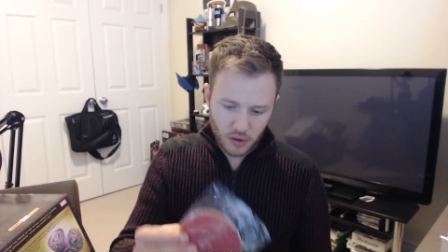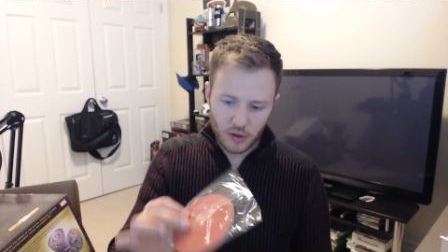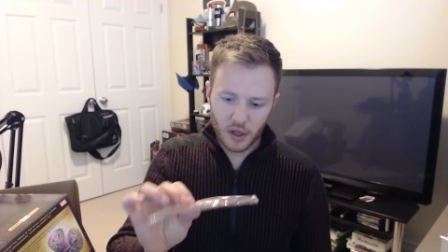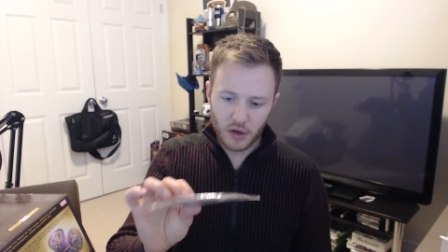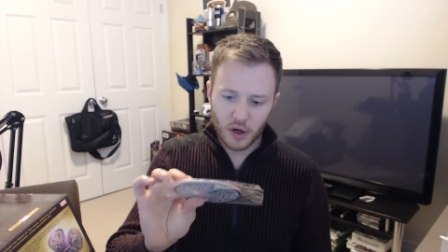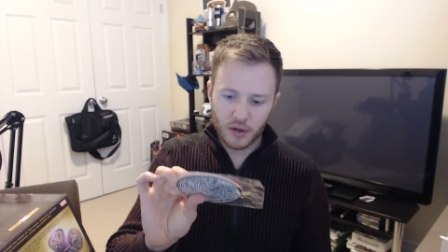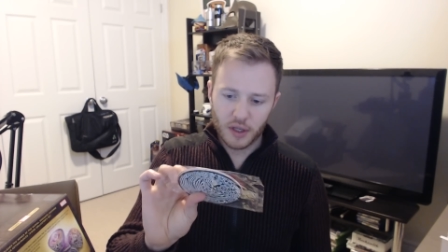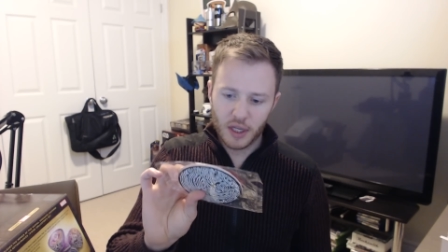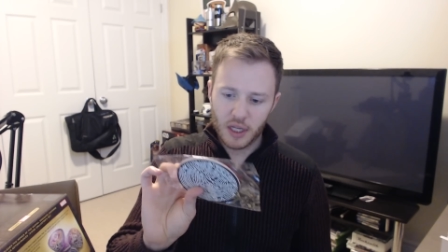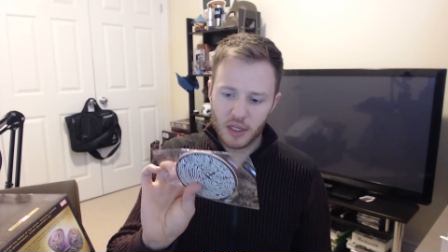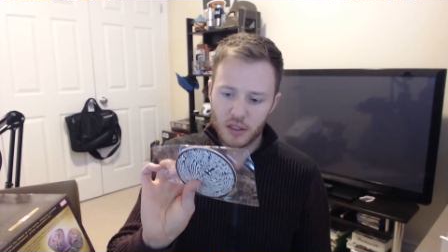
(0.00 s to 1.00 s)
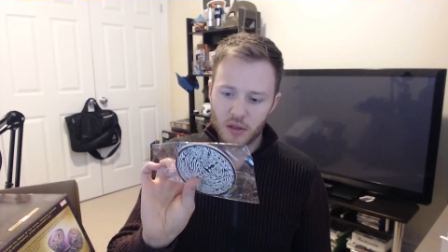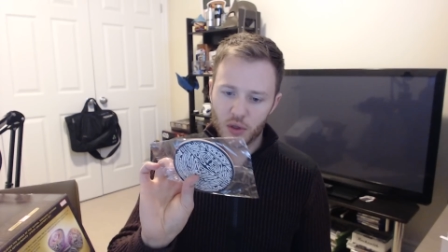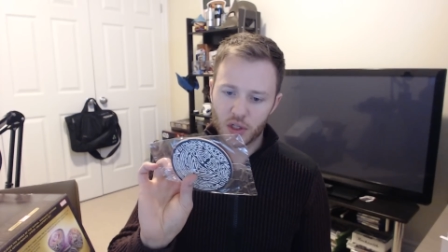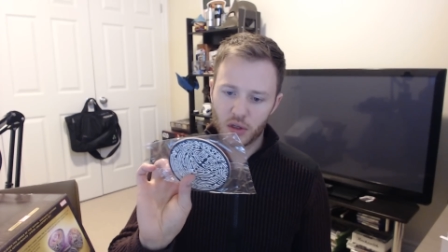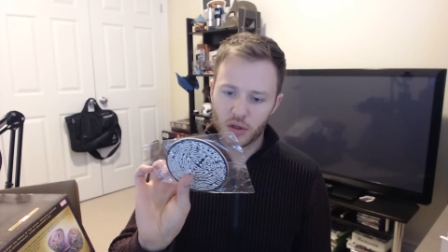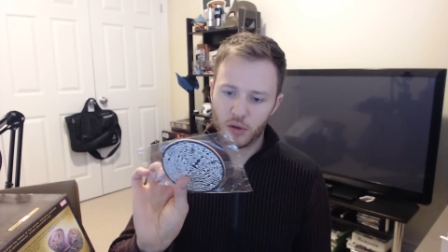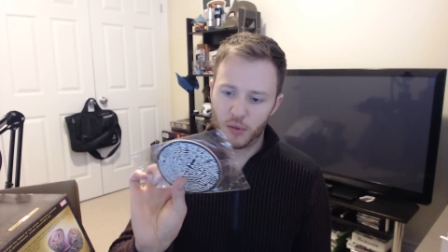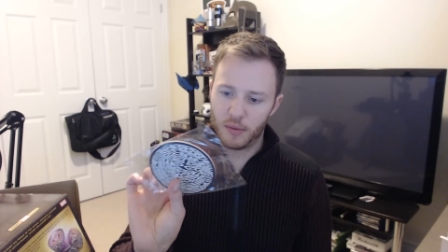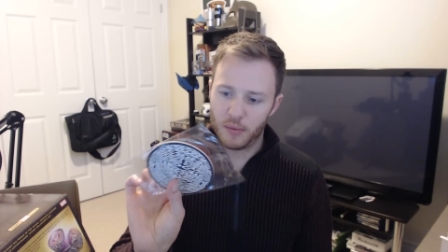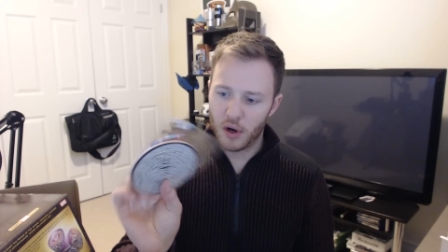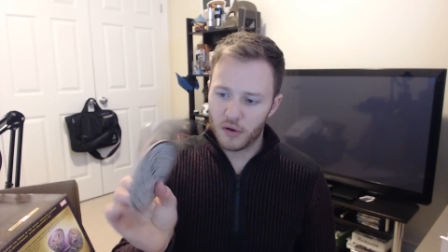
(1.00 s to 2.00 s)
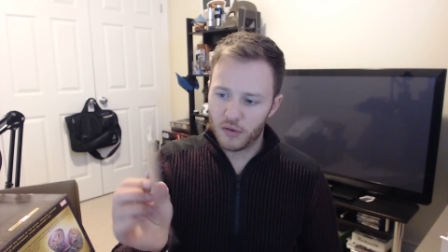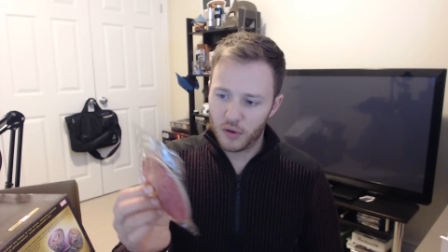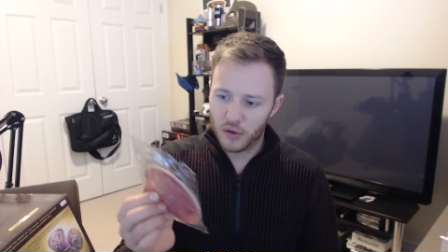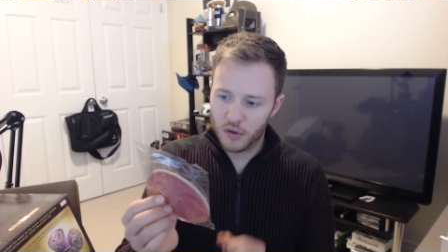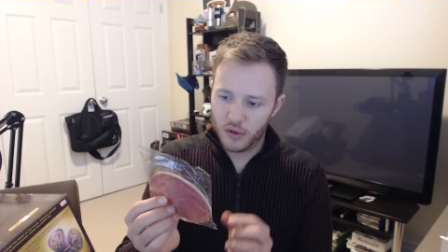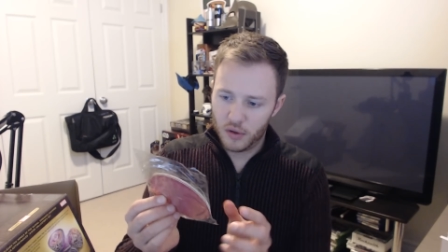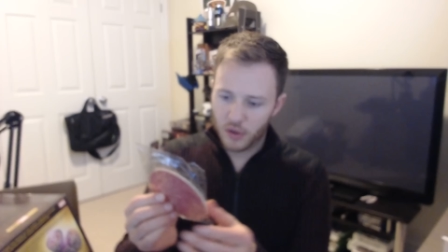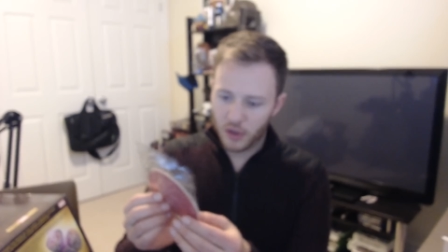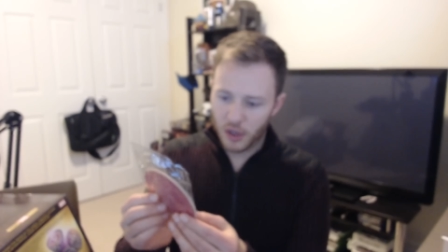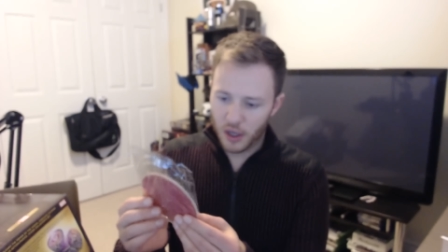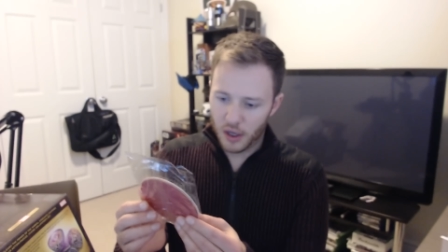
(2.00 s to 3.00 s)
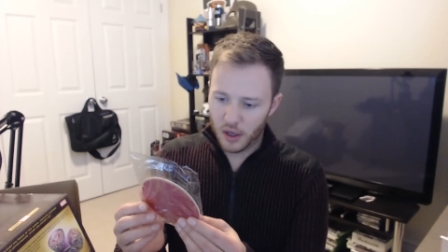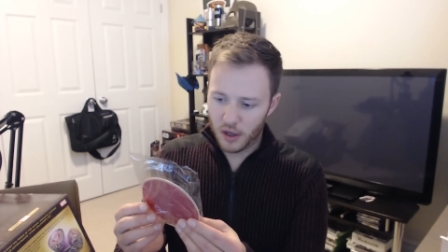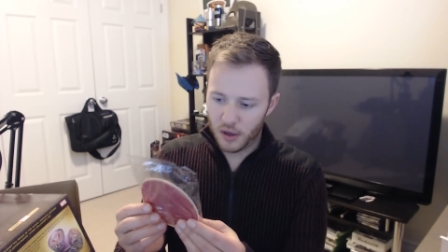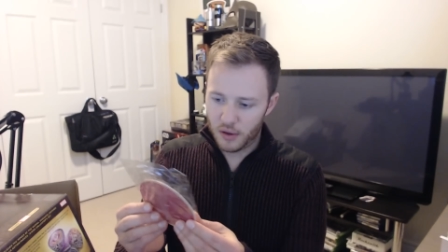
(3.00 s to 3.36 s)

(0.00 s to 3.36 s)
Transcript: There are these, which look to be Marvel uh,